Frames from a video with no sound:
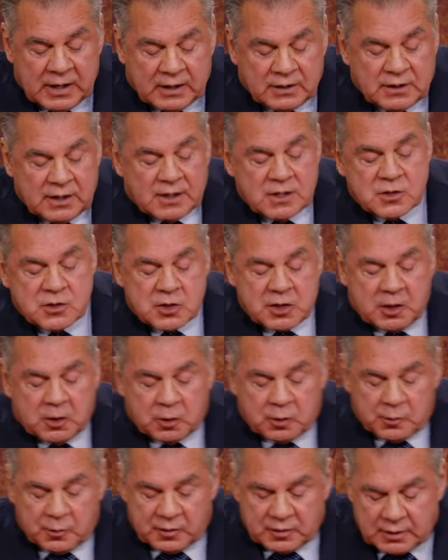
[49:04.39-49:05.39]
Doesn't, see
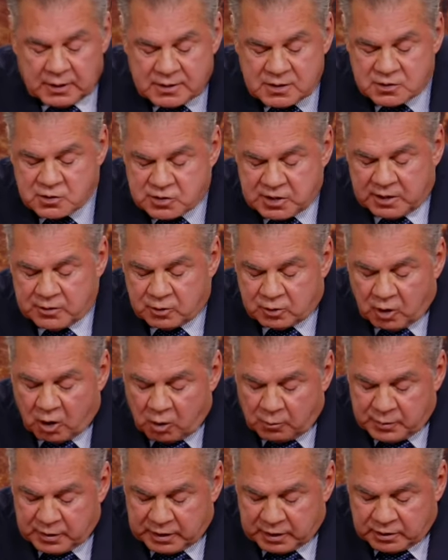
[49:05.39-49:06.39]
doesn't say they're
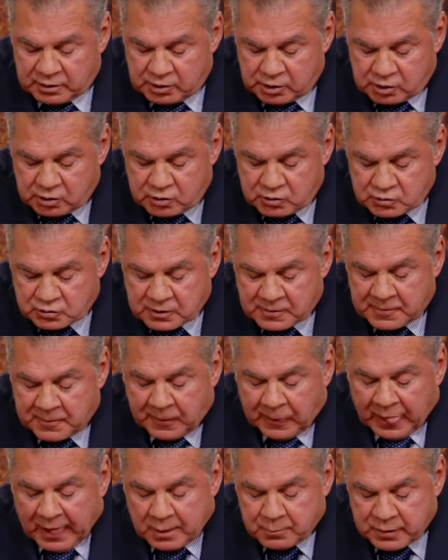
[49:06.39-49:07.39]
all being used,
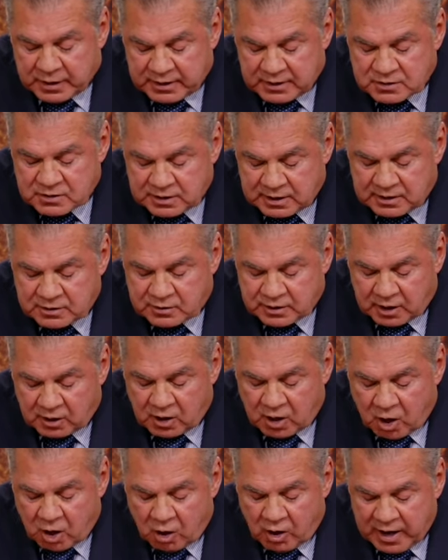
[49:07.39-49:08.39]
but it says they
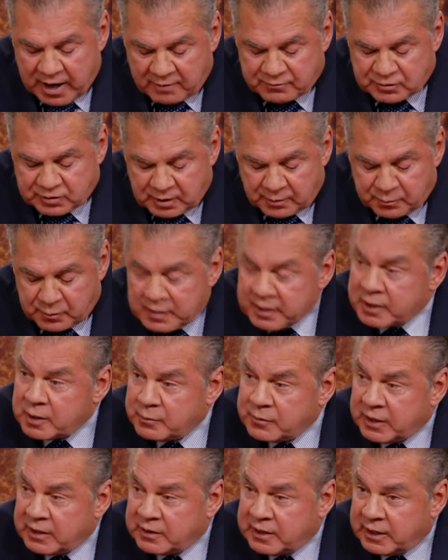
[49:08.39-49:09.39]
all have something in
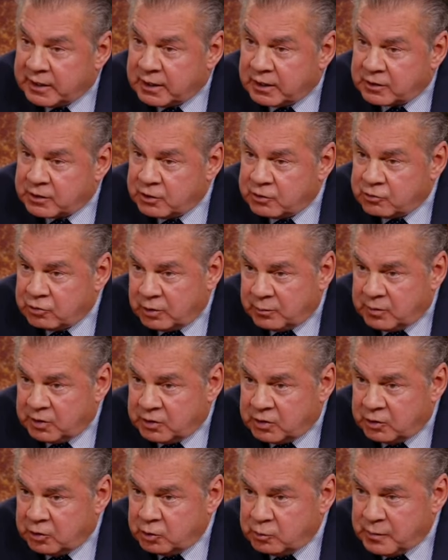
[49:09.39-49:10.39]
them that they could contribute
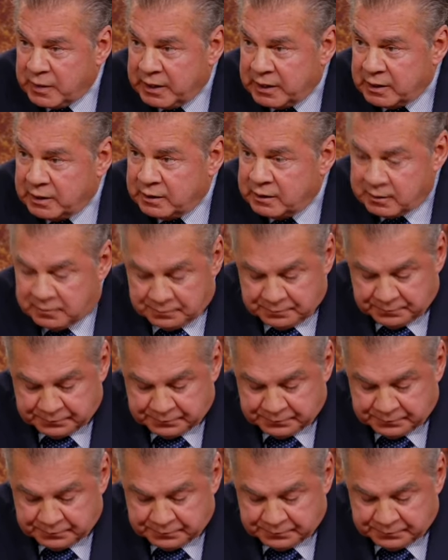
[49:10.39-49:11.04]
to humanity.